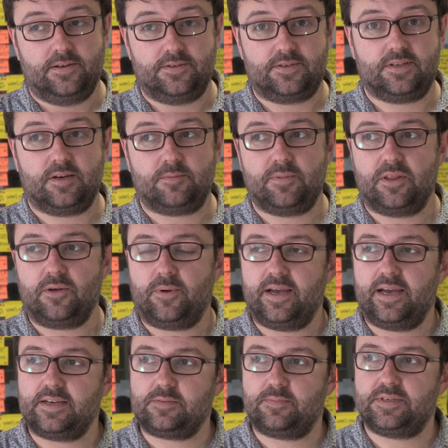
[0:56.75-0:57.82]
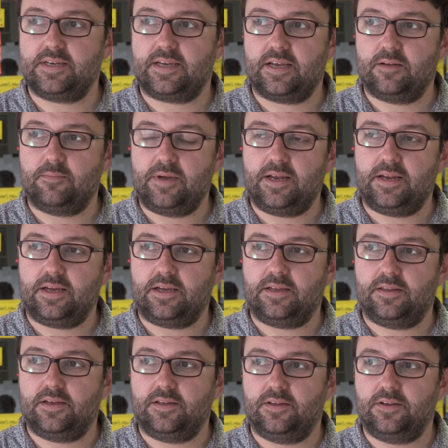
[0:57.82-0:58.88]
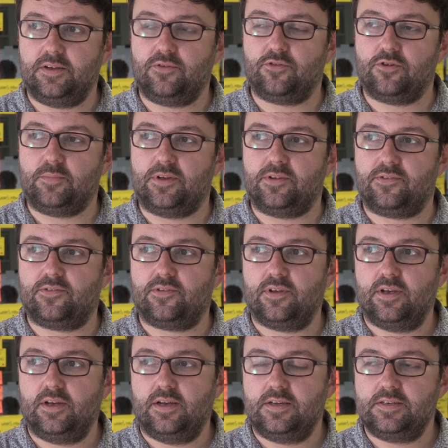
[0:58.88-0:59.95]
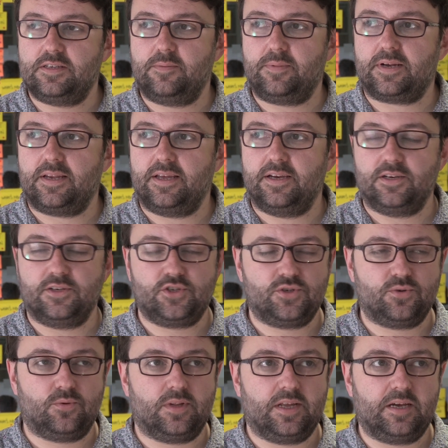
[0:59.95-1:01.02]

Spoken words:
Slug, by the way, has a particular meaning in the newsroom. It's typically a short